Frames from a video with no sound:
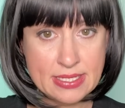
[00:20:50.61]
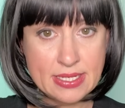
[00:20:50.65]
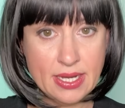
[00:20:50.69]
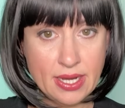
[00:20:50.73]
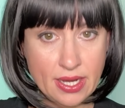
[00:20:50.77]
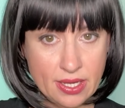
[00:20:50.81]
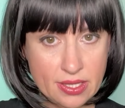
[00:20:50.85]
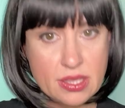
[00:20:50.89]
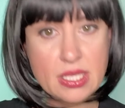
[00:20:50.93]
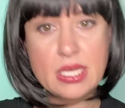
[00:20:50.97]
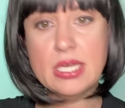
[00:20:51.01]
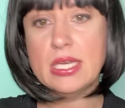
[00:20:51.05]
I
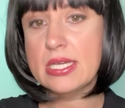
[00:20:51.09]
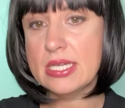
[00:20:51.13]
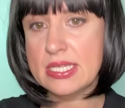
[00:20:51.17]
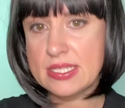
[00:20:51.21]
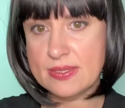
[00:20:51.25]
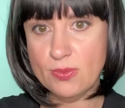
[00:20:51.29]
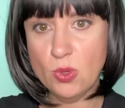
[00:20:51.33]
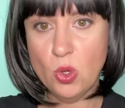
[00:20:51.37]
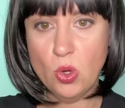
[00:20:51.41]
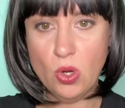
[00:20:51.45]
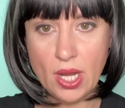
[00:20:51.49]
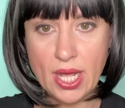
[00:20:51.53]
think is
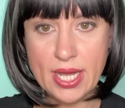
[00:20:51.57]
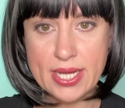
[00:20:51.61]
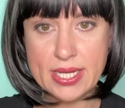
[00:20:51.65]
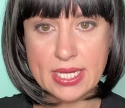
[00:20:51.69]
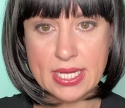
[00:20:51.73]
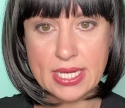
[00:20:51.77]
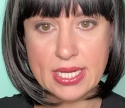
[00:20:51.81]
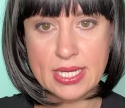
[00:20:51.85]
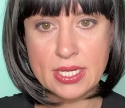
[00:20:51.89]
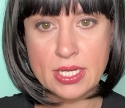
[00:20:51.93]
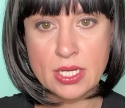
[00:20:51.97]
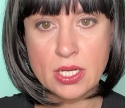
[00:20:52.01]
more like
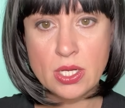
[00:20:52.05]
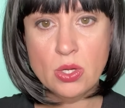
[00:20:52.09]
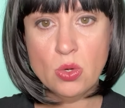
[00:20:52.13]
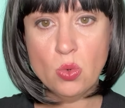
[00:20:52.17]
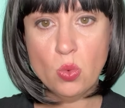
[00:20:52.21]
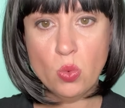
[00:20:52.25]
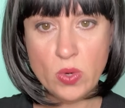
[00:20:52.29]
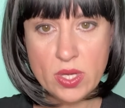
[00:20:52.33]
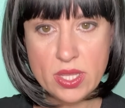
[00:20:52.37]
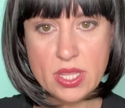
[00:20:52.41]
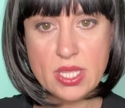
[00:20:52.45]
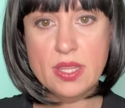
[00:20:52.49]
it,
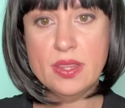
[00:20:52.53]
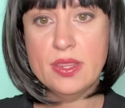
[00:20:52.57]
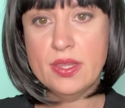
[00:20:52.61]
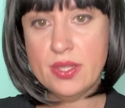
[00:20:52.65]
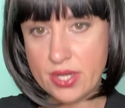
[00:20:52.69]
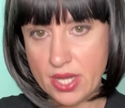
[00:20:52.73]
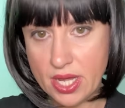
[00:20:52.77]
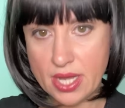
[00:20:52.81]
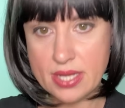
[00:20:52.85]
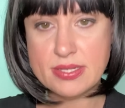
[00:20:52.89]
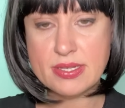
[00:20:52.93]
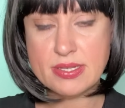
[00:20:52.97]
within the
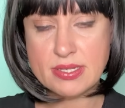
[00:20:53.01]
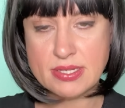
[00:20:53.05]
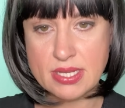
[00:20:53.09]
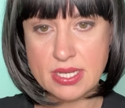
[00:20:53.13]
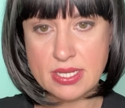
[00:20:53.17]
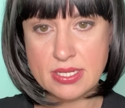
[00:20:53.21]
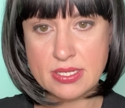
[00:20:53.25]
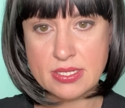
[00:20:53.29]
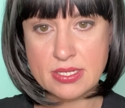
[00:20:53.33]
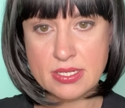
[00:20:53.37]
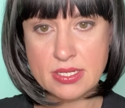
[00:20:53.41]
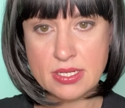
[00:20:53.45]

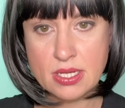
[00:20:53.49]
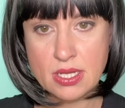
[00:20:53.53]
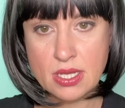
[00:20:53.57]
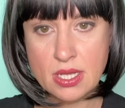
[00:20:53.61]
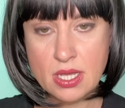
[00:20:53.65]
narcissist.